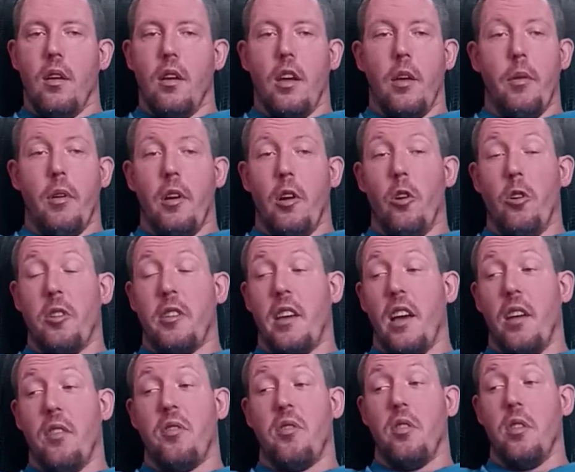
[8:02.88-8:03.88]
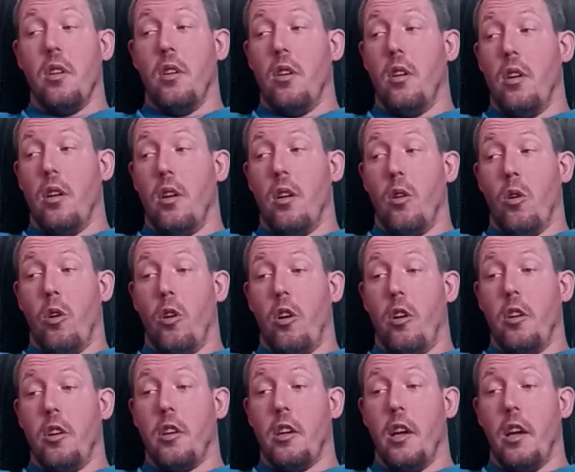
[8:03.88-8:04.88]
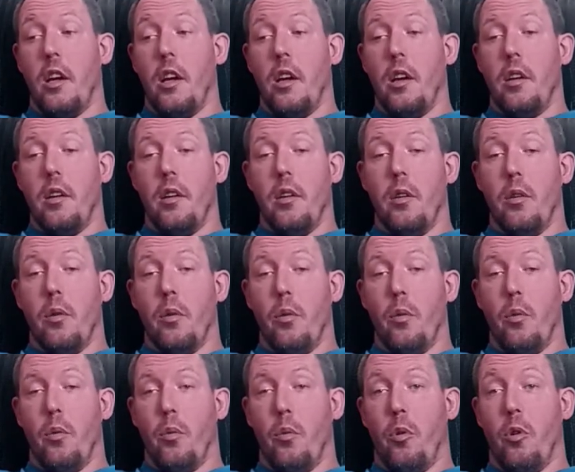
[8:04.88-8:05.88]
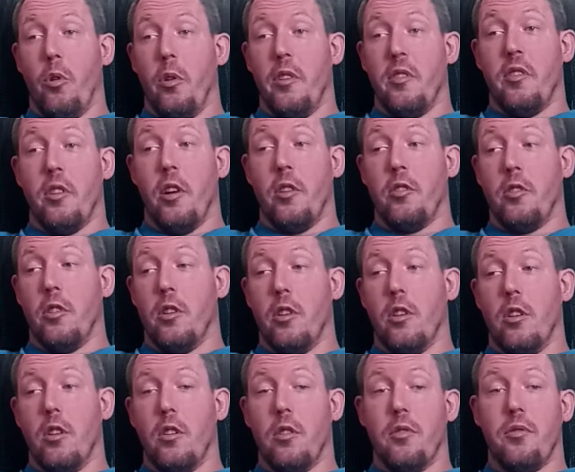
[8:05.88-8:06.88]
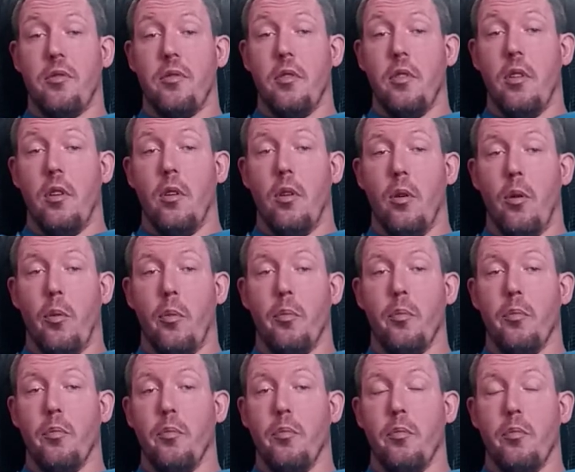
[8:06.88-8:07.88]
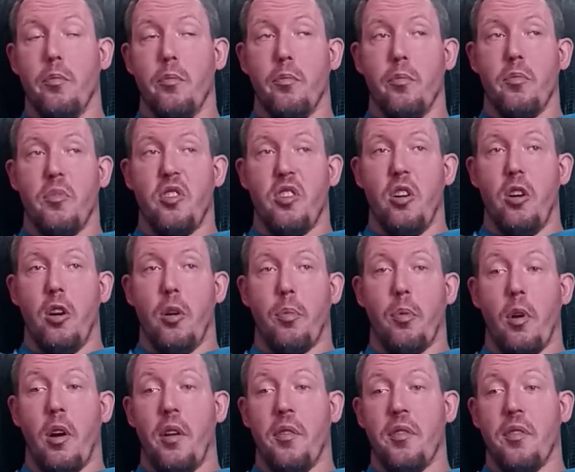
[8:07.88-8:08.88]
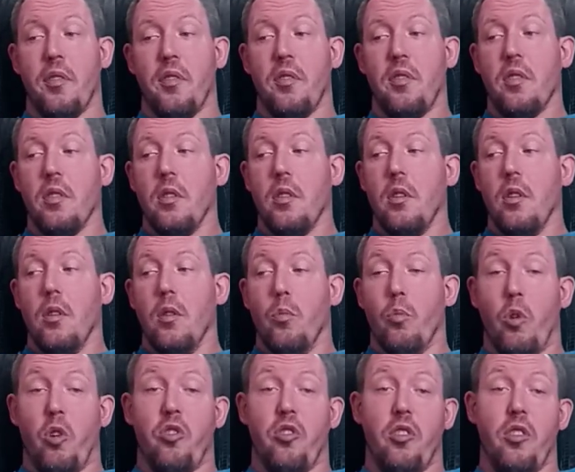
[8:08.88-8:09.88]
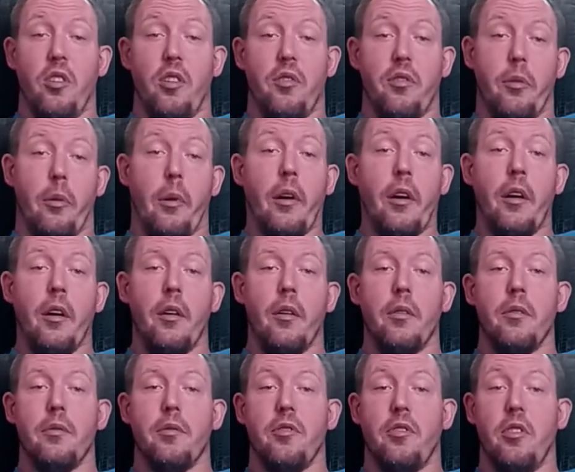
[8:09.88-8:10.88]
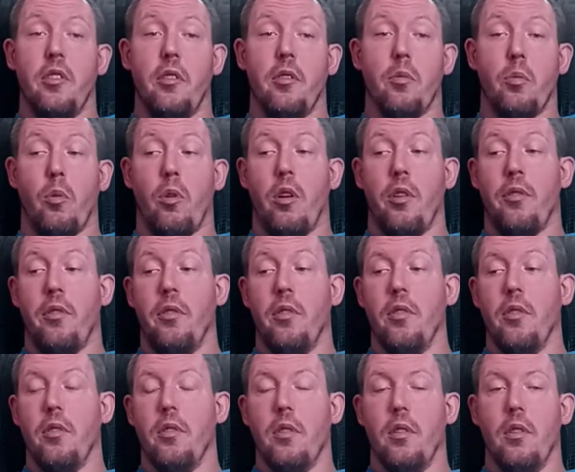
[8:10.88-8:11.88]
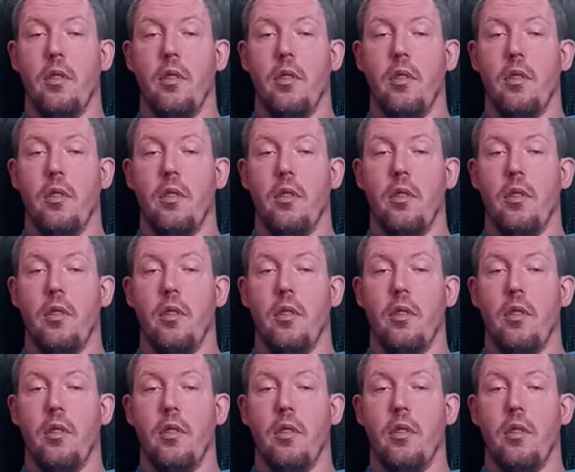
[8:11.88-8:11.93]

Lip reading: even though you can't see her, or you can't, you know, really touch her, you know, see her presence, but she is around, she is watching,